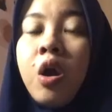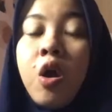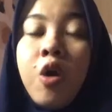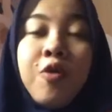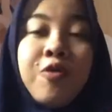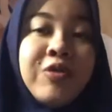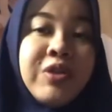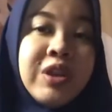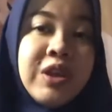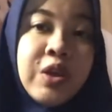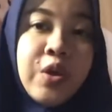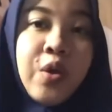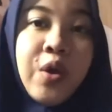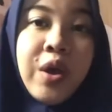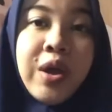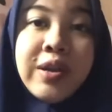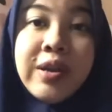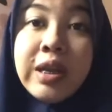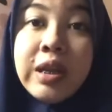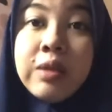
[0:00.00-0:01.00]
video
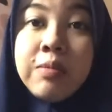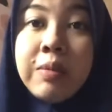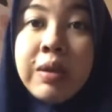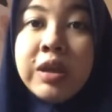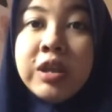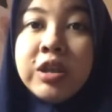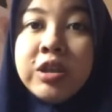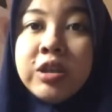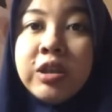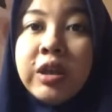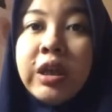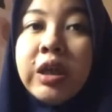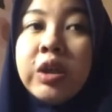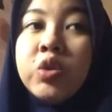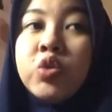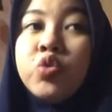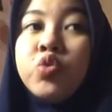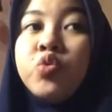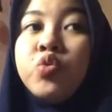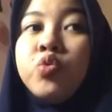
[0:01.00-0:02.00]
and animation
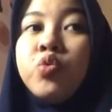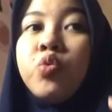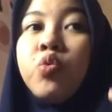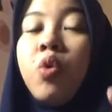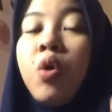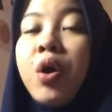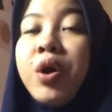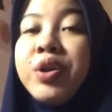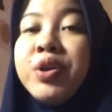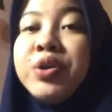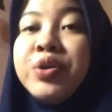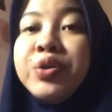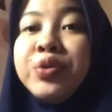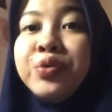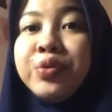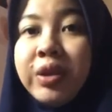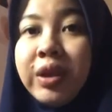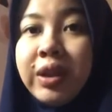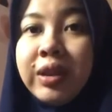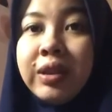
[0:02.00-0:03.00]
into one
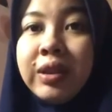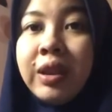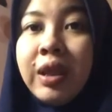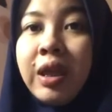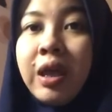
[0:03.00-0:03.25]
unit